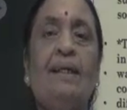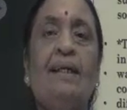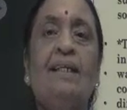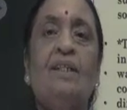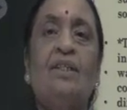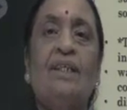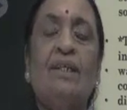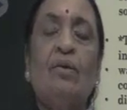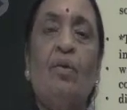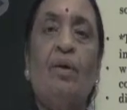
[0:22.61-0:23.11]

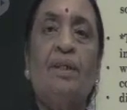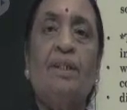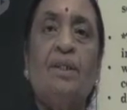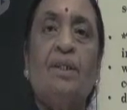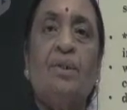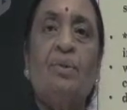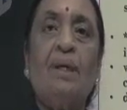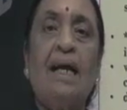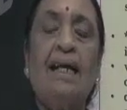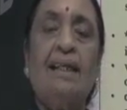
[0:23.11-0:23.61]
In order
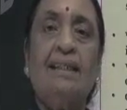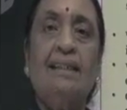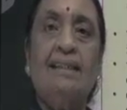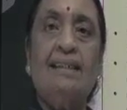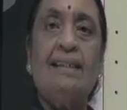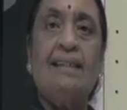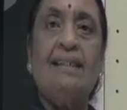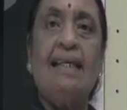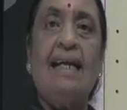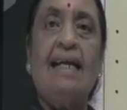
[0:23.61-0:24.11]
to
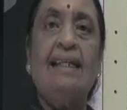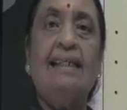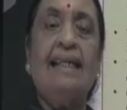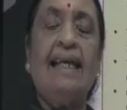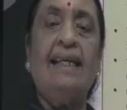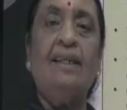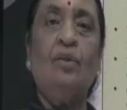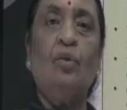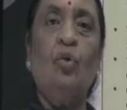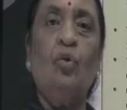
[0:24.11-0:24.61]
understand
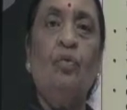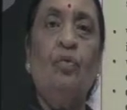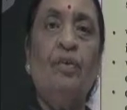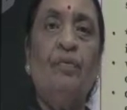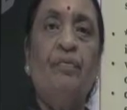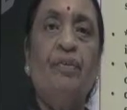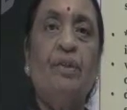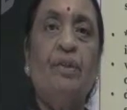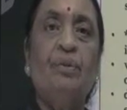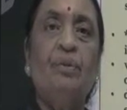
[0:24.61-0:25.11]
an
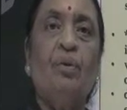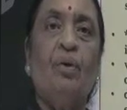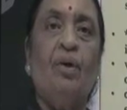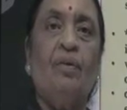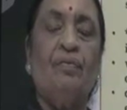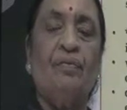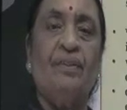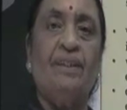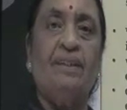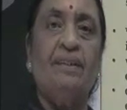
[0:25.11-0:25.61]
overview
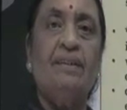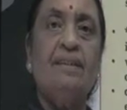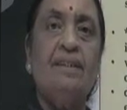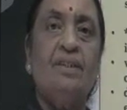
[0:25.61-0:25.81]
of the